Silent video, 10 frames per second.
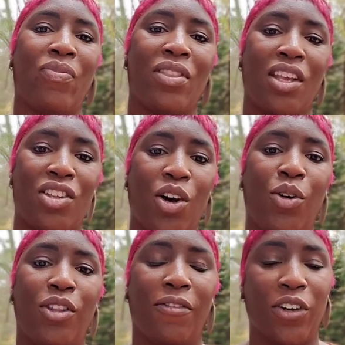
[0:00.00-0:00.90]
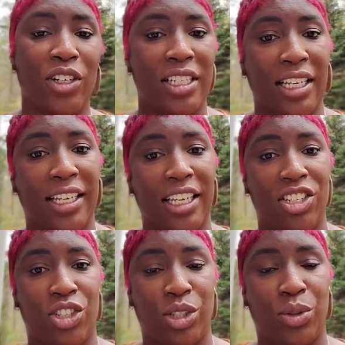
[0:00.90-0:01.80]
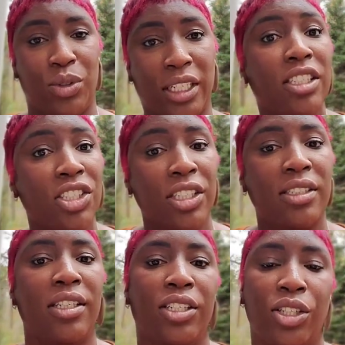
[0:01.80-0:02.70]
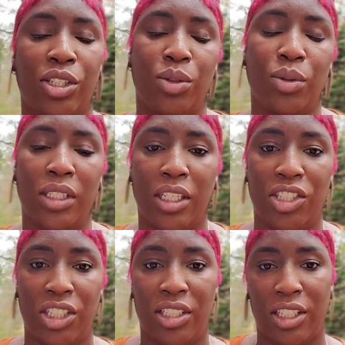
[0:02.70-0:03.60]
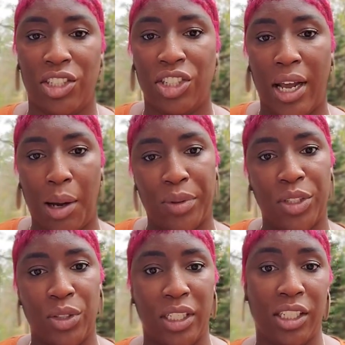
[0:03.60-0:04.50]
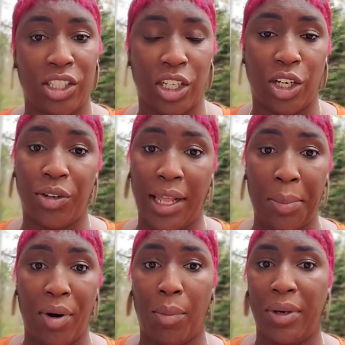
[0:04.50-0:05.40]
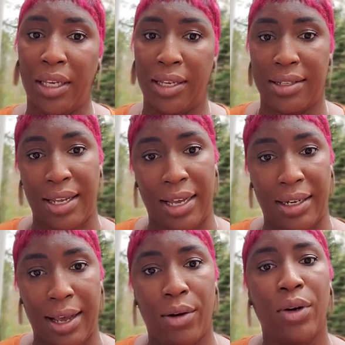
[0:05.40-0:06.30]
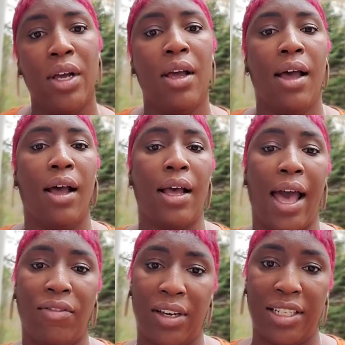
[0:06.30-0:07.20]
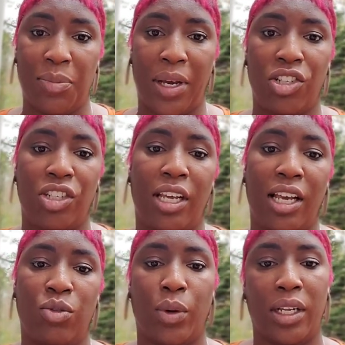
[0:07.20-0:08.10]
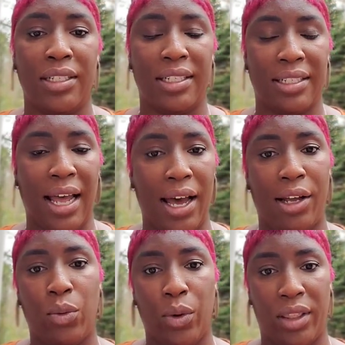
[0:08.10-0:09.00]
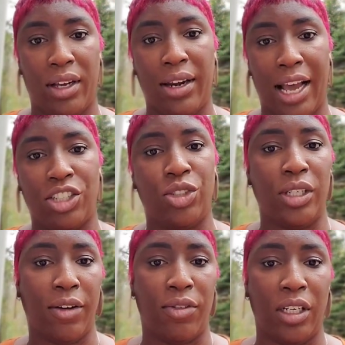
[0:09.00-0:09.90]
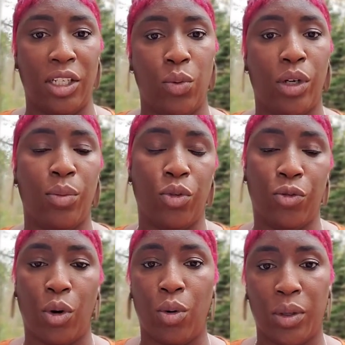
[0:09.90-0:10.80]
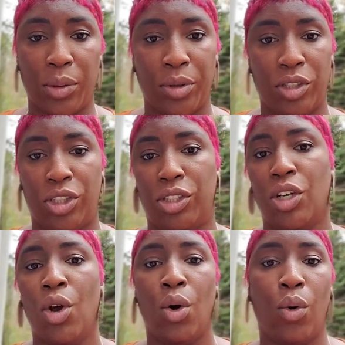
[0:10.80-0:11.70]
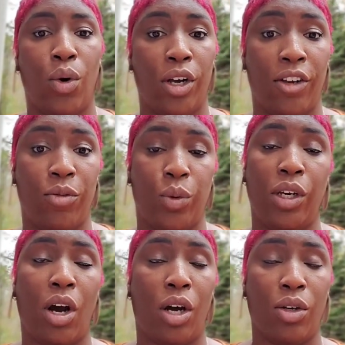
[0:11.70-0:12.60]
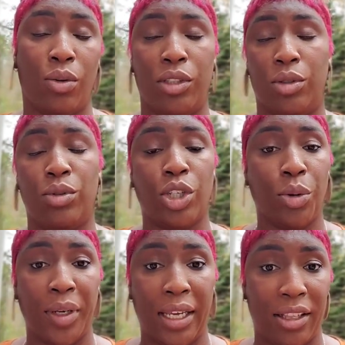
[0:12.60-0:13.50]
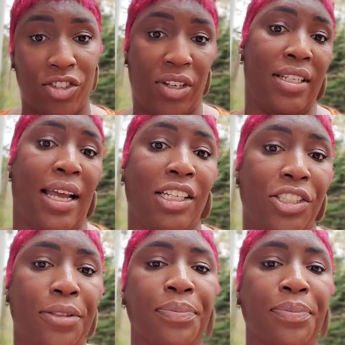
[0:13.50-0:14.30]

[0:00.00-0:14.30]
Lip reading: So the first thing is your due diligence. Your due diligence is your opportunity to learn that property inside and out, have your inspection, as well as decide whether or not you definitely want to move forward with the purchase, or if we are going to terminate the transaction.